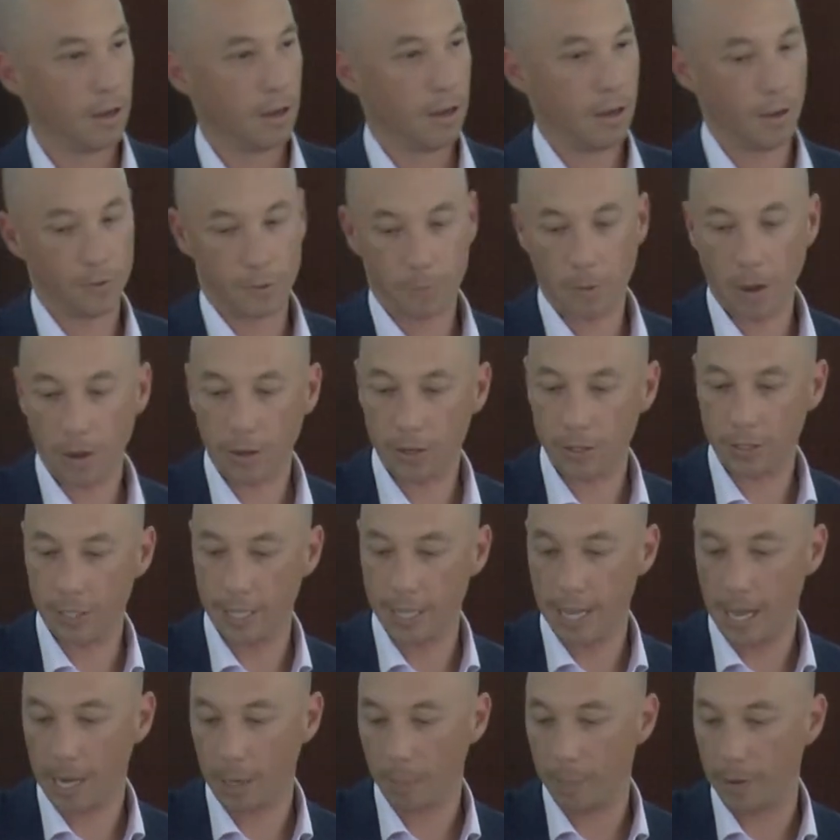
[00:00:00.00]
I've spoken to the
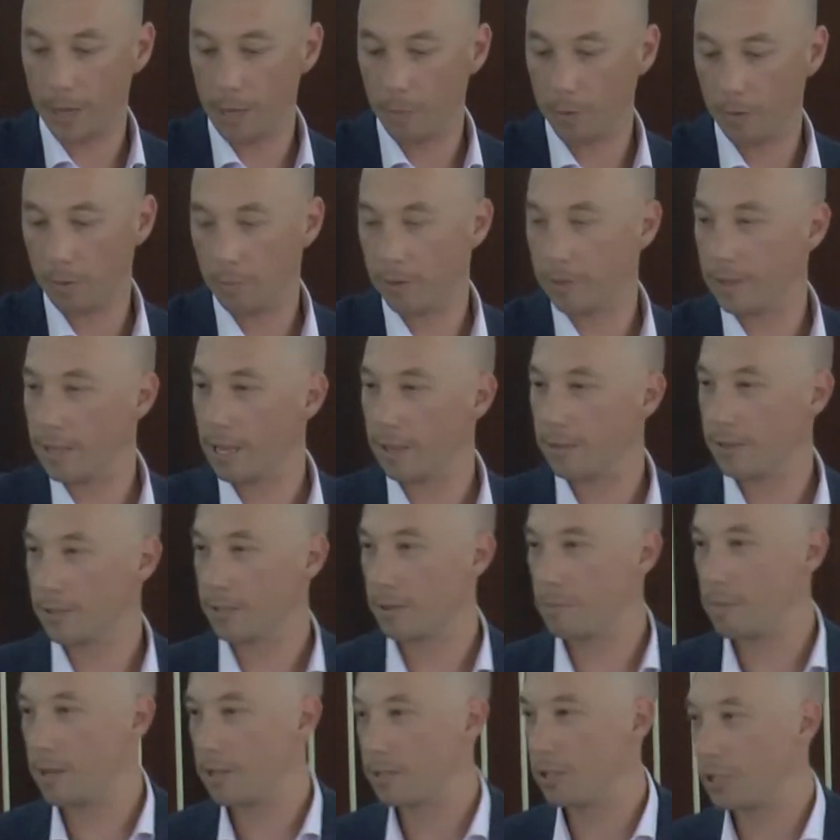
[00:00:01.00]
young people, but now there's
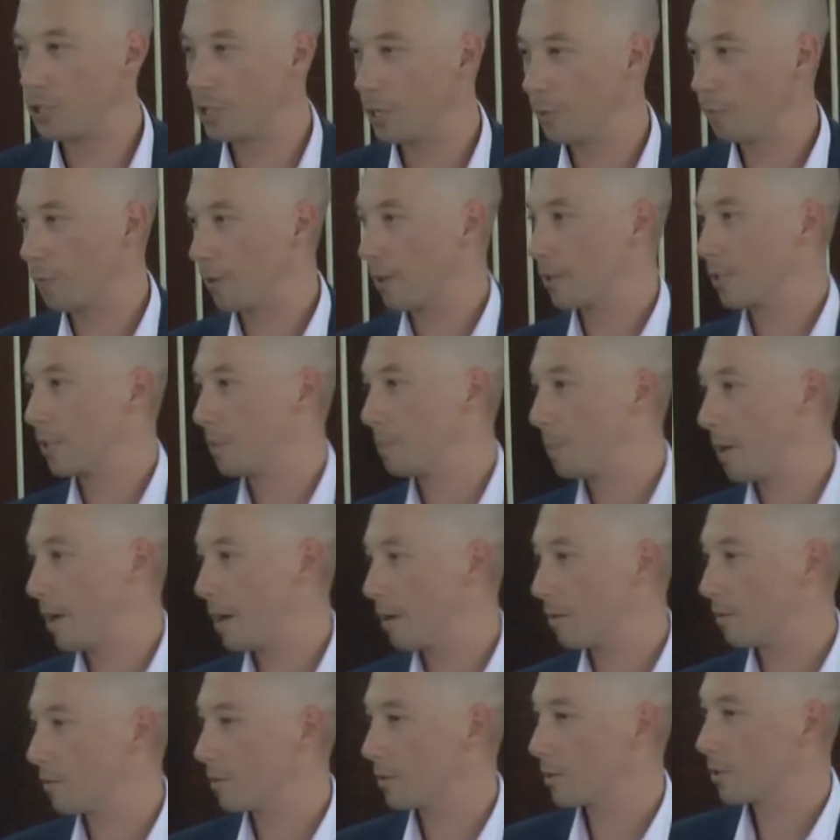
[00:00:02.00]
a message here for us as
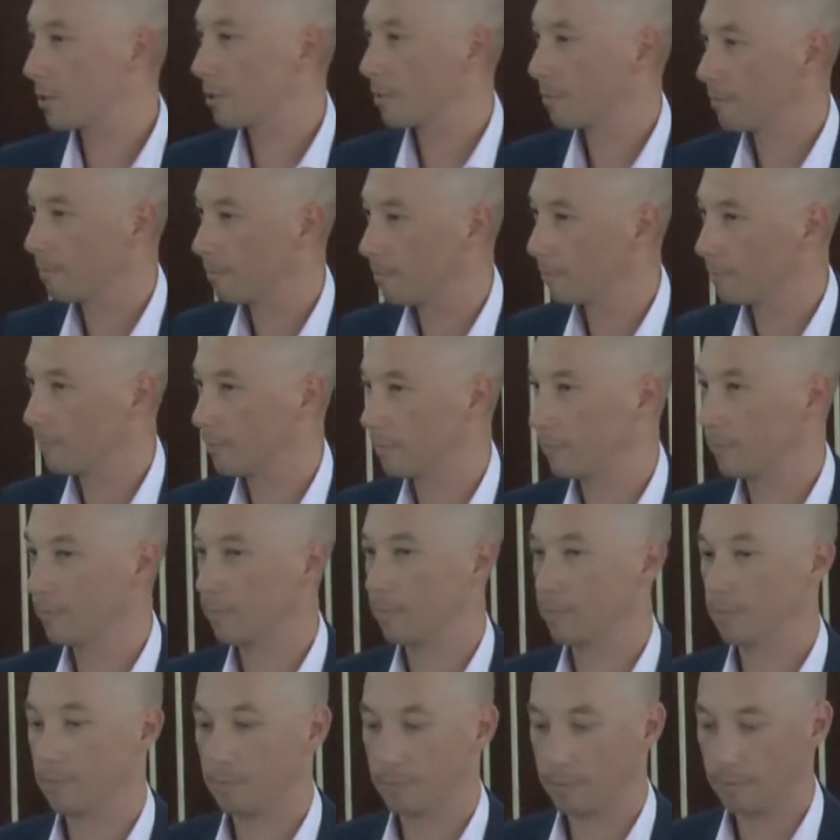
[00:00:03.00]
parents
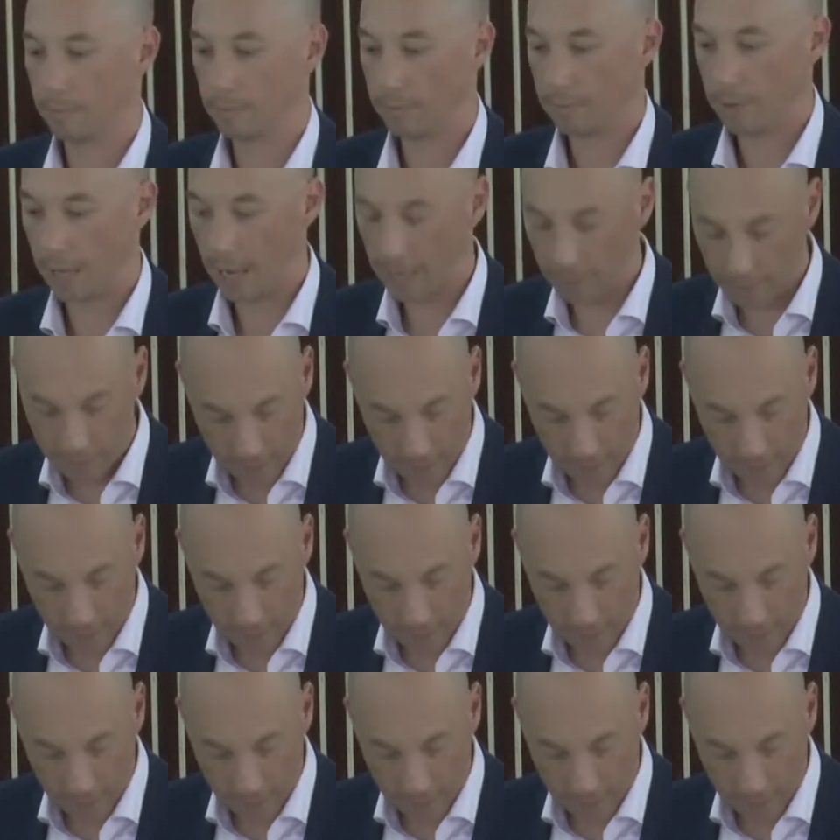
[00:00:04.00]
and